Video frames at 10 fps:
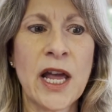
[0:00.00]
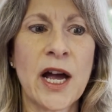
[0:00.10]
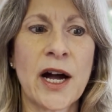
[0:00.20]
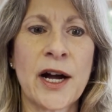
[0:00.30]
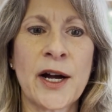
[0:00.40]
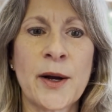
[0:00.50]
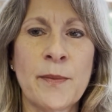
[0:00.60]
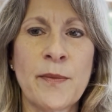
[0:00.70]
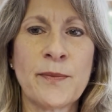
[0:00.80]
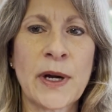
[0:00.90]

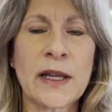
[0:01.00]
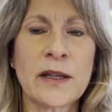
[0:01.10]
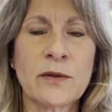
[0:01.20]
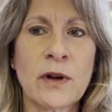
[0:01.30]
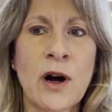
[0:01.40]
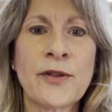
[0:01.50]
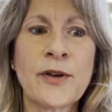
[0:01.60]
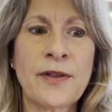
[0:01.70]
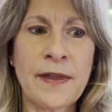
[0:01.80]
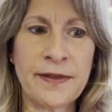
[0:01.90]
But
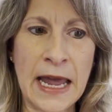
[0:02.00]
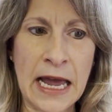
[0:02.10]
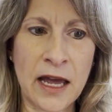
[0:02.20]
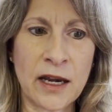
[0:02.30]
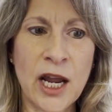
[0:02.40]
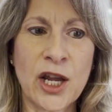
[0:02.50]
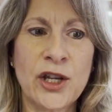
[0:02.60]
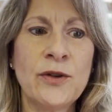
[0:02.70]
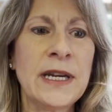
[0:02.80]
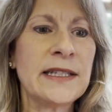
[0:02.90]
other than that,
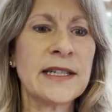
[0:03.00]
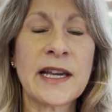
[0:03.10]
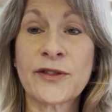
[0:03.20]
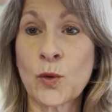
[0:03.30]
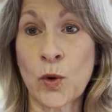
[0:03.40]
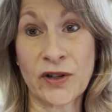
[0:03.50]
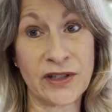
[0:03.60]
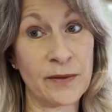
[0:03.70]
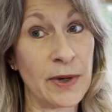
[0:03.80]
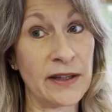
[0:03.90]
you need to get the work
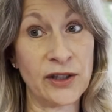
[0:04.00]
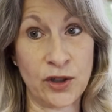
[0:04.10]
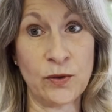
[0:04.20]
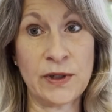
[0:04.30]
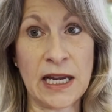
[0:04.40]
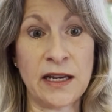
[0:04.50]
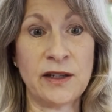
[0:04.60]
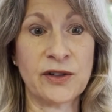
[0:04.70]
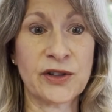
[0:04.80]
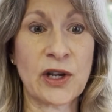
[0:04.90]
done by the due
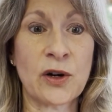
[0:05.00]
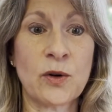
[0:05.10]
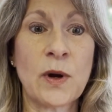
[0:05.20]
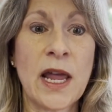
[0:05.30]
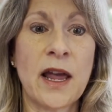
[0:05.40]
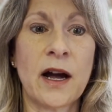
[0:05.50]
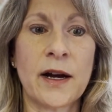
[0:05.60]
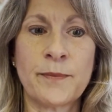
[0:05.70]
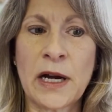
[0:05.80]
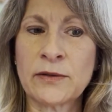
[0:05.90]
date. So
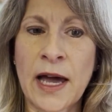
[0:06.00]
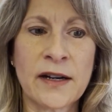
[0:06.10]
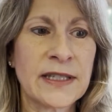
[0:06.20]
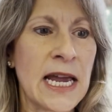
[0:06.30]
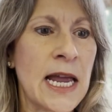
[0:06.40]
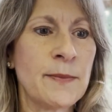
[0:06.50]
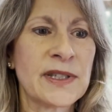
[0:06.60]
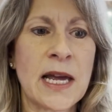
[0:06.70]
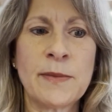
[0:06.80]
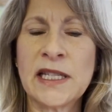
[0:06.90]
a lot of
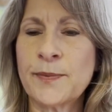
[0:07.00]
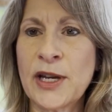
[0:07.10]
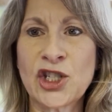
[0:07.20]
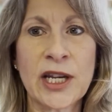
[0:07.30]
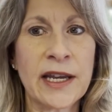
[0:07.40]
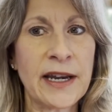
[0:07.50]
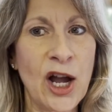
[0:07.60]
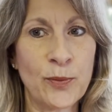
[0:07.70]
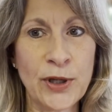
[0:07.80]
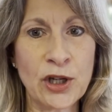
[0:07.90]
times that means pitching in,
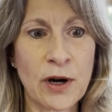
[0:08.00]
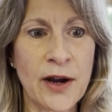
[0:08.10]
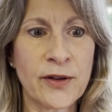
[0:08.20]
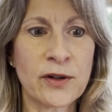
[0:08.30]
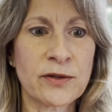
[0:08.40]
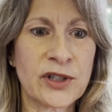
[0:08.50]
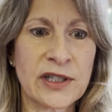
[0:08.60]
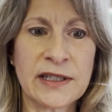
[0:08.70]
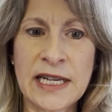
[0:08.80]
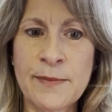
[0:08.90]
helping your other
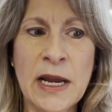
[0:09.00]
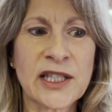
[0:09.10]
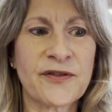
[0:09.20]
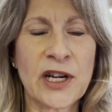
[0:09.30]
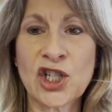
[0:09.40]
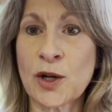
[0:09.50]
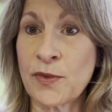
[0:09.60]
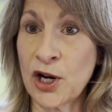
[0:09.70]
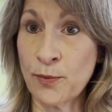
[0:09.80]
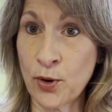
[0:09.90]
teammates finish
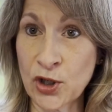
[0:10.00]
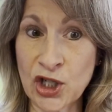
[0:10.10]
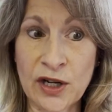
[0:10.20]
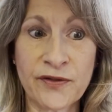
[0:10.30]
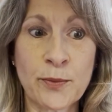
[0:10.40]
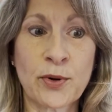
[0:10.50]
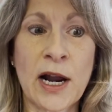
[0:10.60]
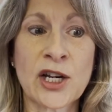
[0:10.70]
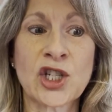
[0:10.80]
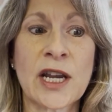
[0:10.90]
up their portion of the
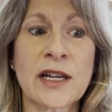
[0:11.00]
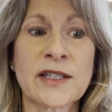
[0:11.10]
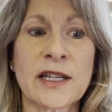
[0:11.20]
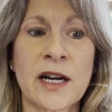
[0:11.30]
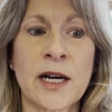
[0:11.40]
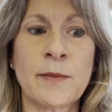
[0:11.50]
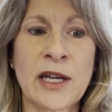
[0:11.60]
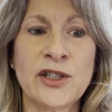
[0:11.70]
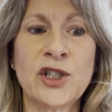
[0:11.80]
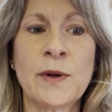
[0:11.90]
project,
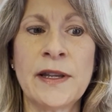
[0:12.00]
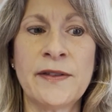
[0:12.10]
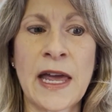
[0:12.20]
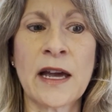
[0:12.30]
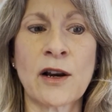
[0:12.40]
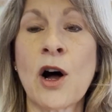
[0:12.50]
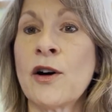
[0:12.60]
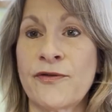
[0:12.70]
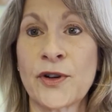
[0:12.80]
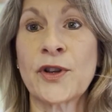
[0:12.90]
and doing that
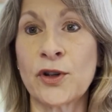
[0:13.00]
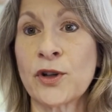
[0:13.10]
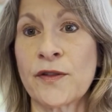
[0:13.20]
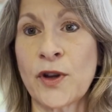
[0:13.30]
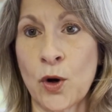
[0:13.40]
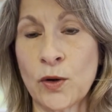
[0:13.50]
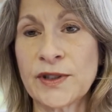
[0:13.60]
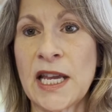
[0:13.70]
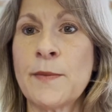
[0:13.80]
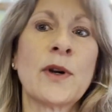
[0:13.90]
all for the good of the whole team.